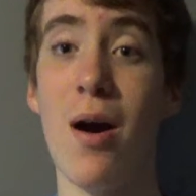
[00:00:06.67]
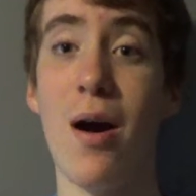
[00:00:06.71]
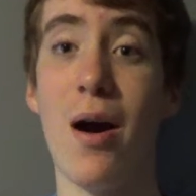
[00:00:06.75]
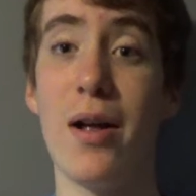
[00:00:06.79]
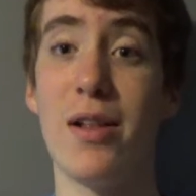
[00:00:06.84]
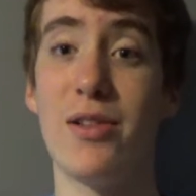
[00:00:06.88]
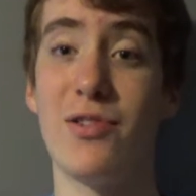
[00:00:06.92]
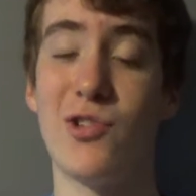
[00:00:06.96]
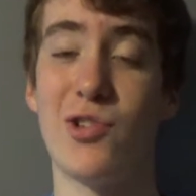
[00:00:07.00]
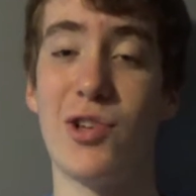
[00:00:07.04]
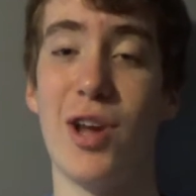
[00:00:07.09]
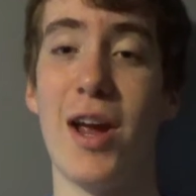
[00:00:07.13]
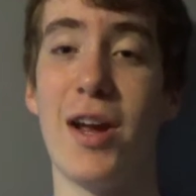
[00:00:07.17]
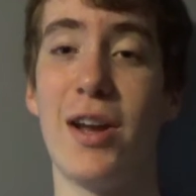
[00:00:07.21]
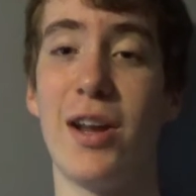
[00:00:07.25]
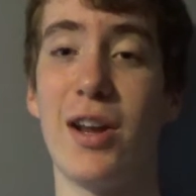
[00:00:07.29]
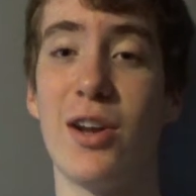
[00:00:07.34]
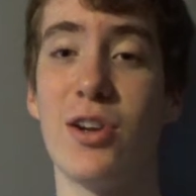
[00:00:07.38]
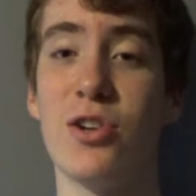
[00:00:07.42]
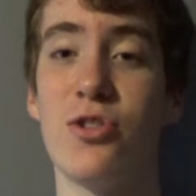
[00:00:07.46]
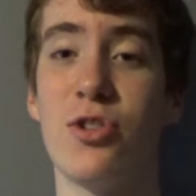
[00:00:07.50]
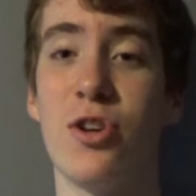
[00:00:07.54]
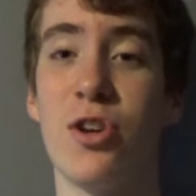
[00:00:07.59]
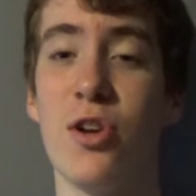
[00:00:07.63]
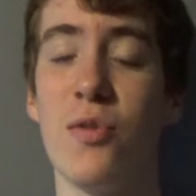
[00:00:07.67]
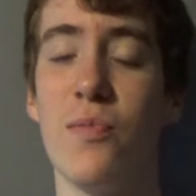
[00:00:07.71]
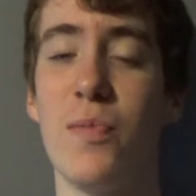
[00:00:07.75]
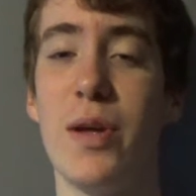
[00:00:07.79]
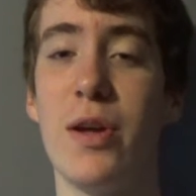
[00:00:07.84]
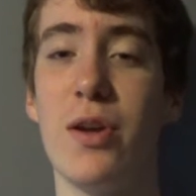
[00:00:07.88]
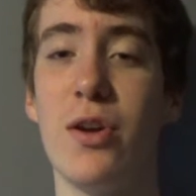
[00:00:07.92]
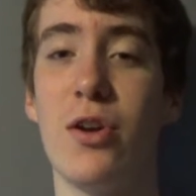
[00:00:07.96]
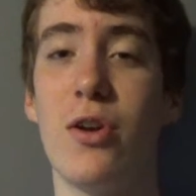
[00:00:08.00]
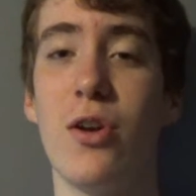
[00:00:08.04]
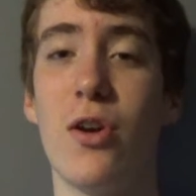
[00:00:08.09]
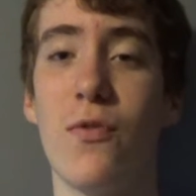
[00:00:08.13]
Hunt signing is going to
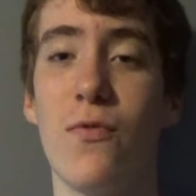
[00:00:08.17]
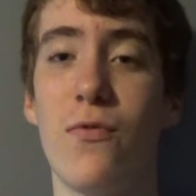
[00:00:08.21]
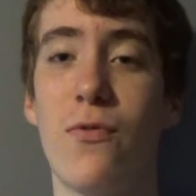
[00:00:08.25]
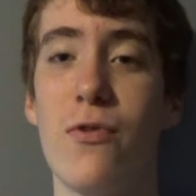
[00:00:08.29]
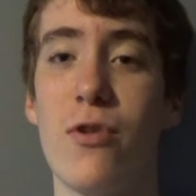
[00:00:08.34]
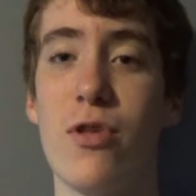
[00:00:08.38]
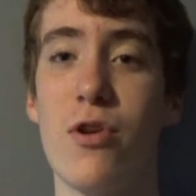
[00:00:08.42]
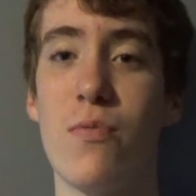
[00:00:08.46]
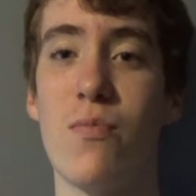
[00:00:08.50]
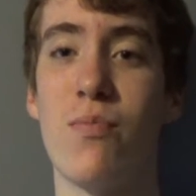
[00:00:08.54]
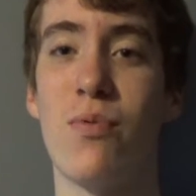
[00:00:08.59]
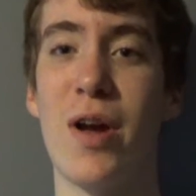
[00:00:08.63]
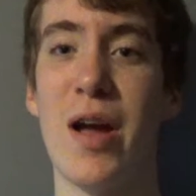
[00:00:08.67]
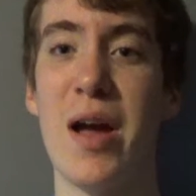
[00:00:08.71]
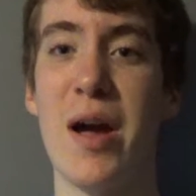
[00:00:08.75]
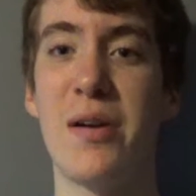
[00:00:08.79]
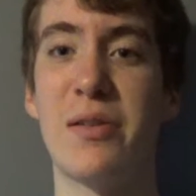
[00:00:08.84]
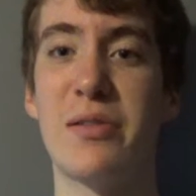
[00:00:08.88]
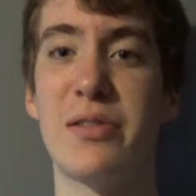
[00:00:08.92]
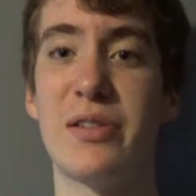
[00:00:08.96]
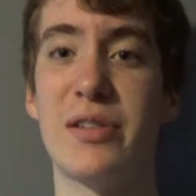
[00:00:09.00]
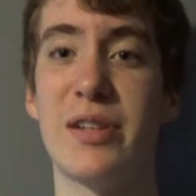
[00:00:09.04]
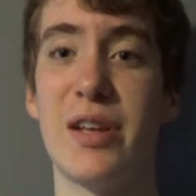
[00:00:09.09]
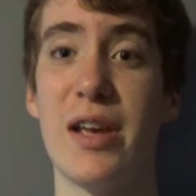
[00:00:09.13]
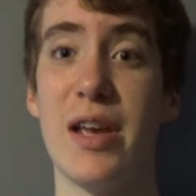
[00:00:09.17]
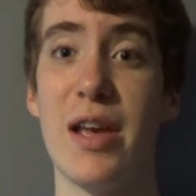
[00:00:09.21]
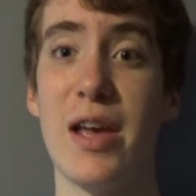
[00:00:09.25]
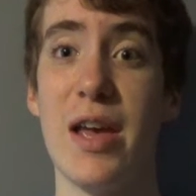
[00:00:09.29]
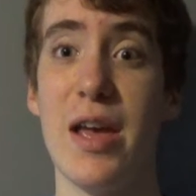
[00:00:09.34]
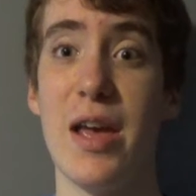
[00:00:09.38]
be good for the Browns.